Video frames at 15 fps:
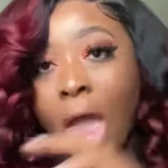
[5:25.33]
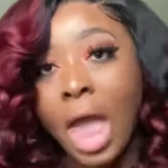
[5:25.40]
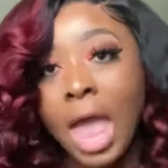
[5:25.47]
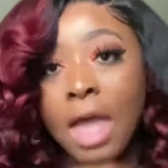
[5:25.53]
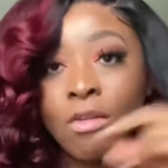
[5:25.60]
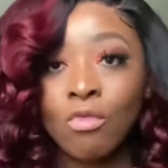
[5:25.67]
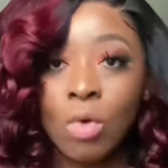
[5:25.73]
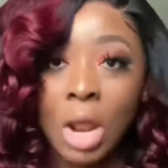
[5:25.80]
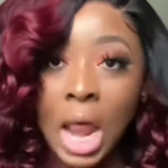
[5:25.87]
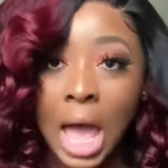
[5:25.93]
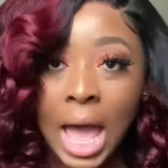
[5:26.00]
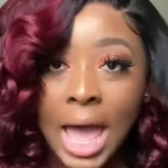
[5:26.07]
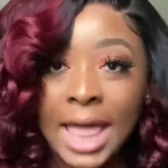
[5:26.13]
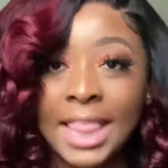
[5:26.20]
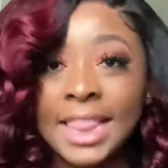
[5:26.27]
And
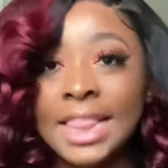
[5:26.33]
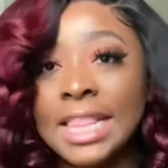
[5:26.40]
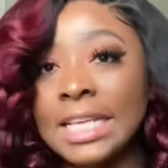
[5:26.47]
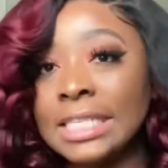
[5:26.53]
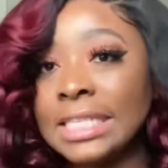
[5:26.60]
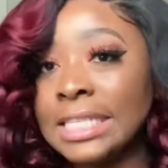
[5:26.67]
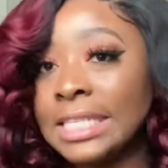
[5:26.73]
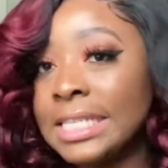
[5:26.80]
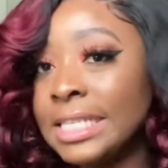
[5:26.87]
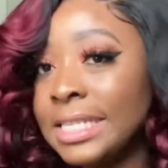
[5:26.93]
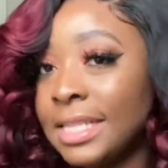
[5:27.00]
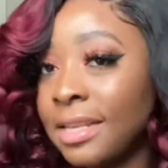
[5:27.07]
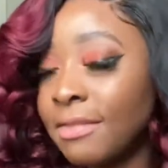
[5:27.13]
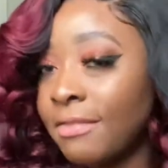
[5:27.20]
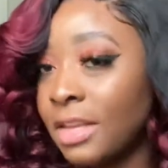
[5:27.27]
voila, this is
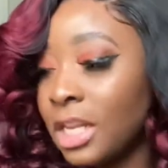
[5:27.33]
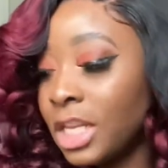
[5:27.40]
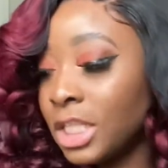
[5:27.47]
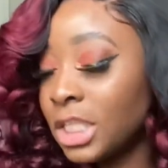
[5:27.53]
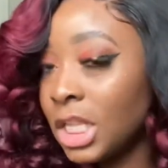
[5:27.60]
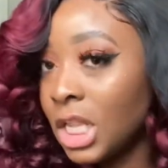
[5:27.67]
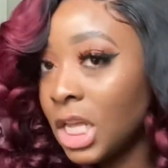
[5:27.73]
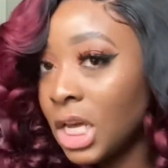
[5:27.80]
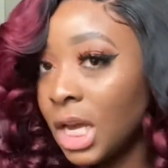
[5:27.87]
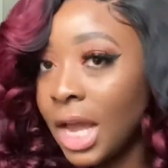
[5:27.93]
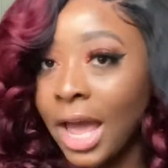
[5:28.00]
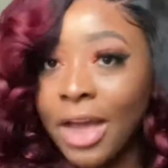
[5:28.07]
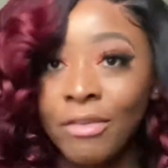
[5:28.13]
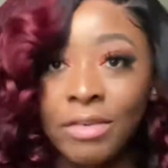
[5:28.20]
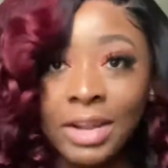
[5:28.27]
the finished look.
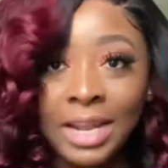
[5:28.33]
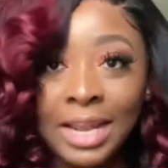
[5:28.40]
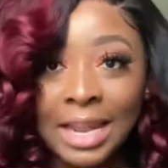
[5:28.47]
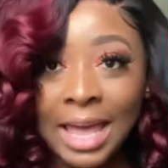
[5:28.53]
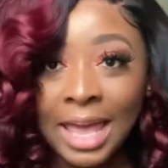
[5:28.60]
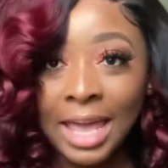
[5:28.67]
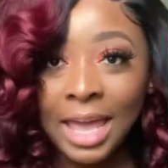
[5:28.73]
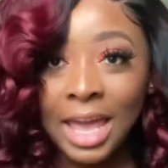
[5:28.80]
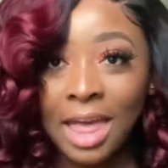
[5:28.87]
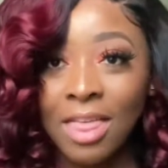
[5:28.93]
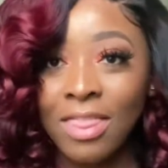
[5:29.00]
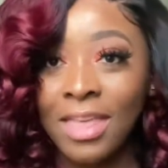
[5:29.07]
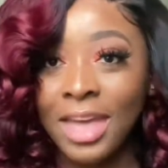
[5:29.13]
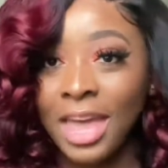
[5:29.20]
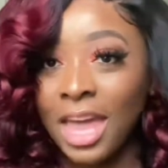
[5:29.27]
I really like
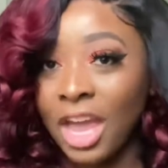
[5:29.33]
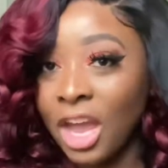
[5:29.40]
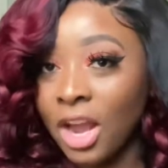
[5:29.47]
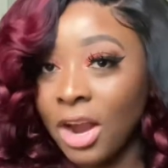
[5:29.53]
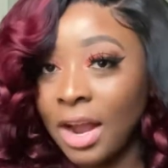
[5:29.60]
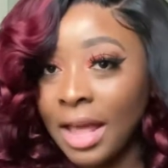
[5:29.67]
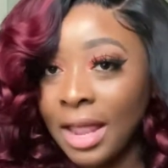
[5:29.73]
the hair.